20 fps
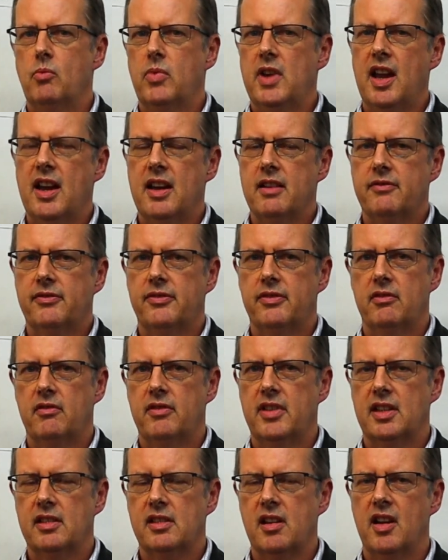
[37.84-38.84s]
We have
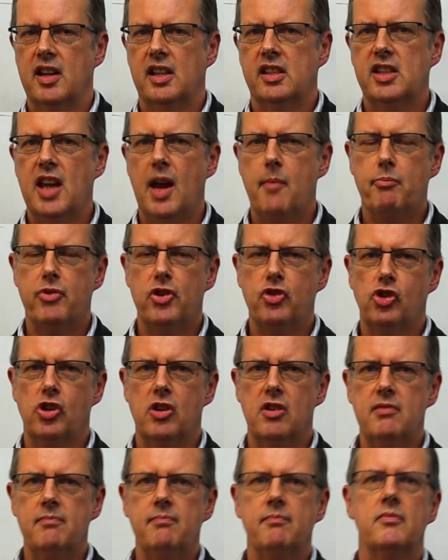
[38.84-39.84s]
things like
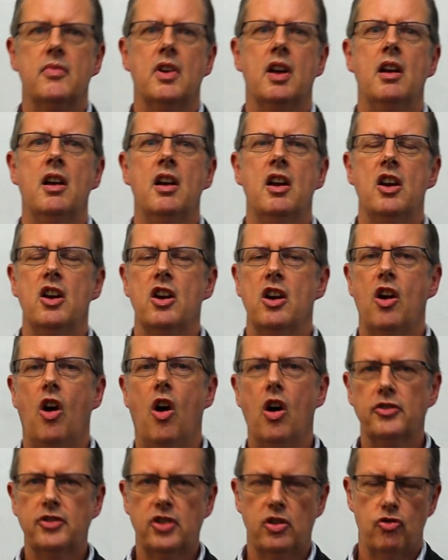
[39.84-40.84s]
temperature,
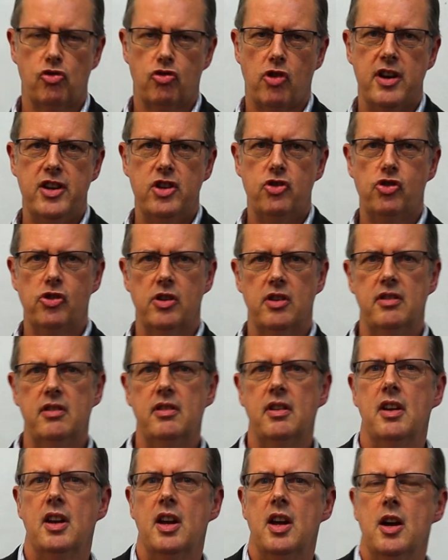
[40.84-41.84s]

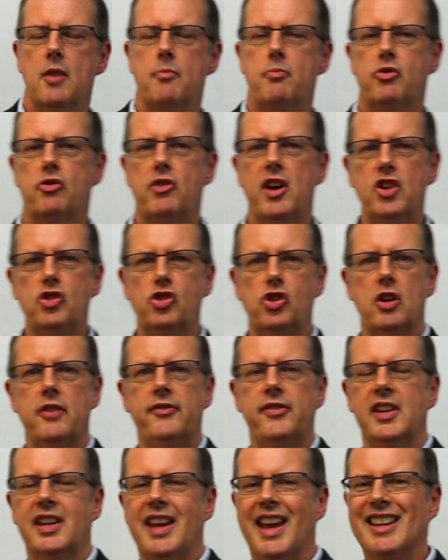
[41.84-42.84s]
concentration, pressure
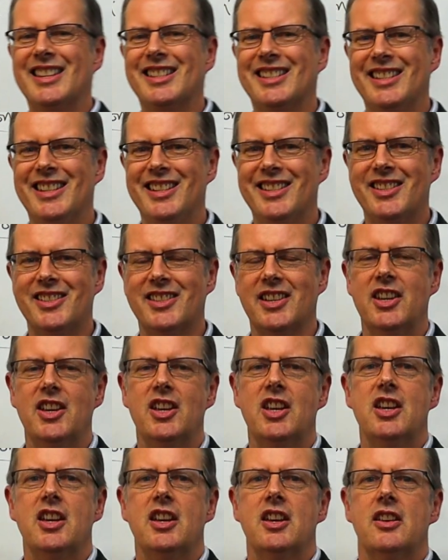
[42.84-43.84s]
for gases,
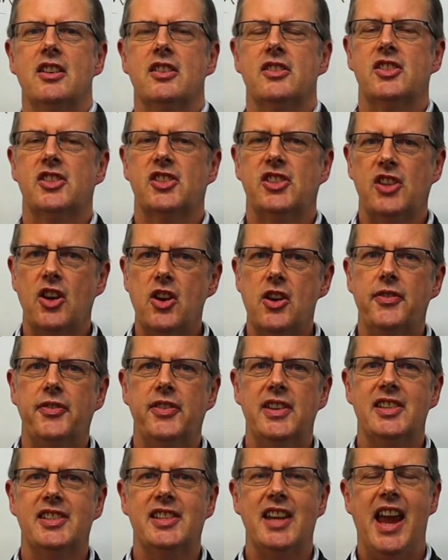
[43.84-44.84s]

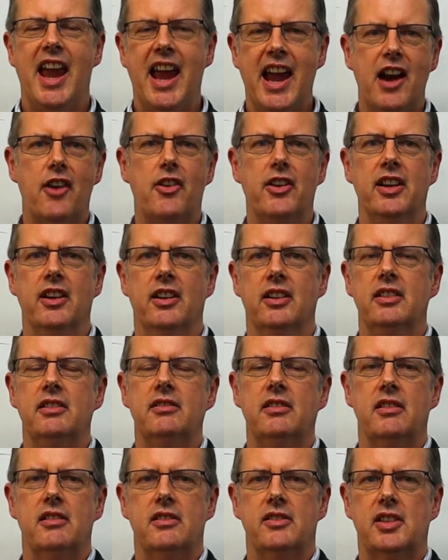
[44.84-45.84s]
surface
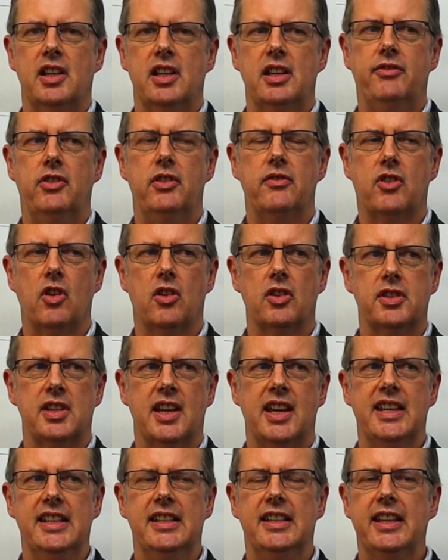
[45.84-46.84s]
area, so if you've got
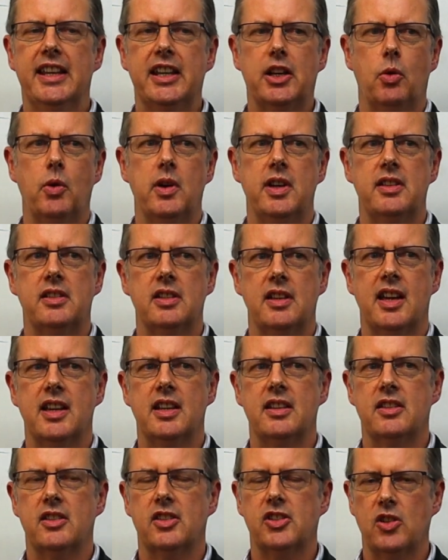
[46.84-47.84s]
a liquid
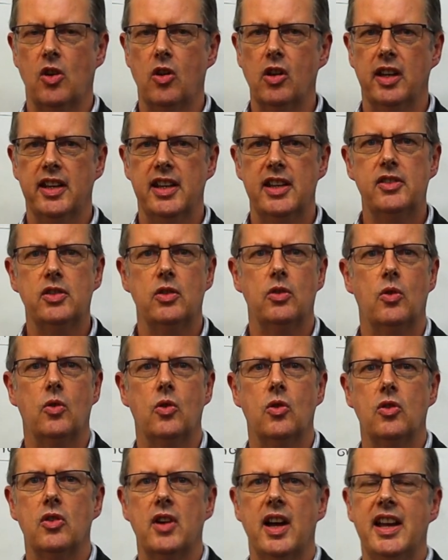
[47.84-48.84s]
and a solid,
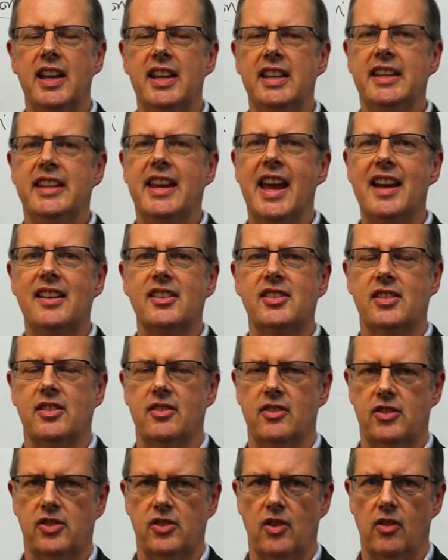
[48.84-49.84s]
or a gas
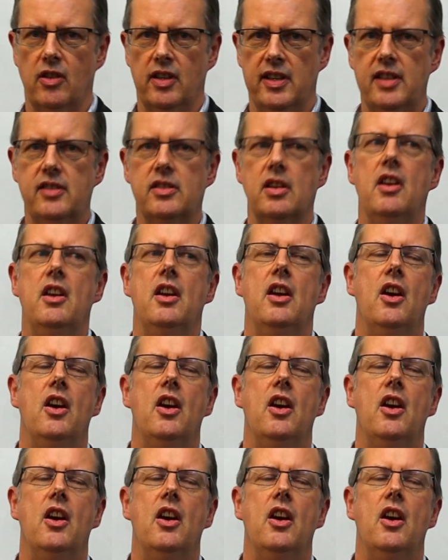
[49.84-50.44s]
and a solid,